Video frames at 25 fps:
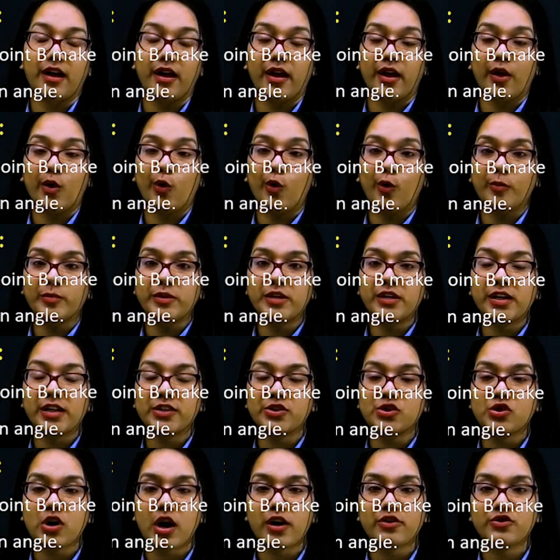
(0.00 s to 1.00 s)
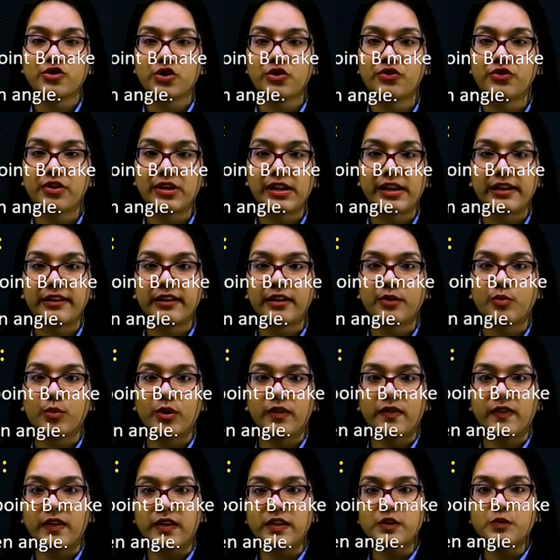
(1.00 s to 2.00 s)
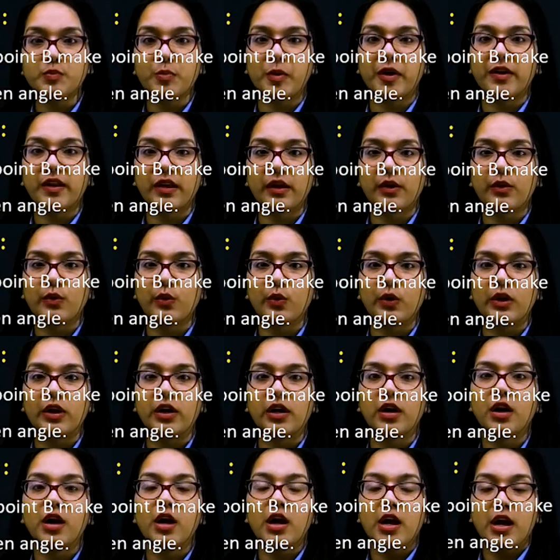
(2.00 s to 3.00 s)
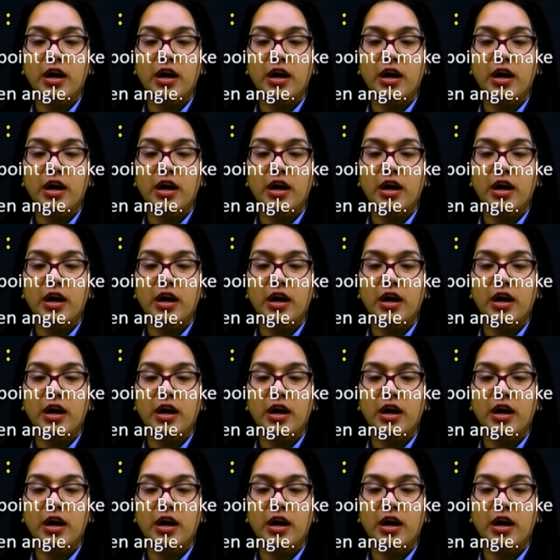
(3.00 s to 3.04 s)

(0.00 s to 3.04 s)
I hope the construction related with this particular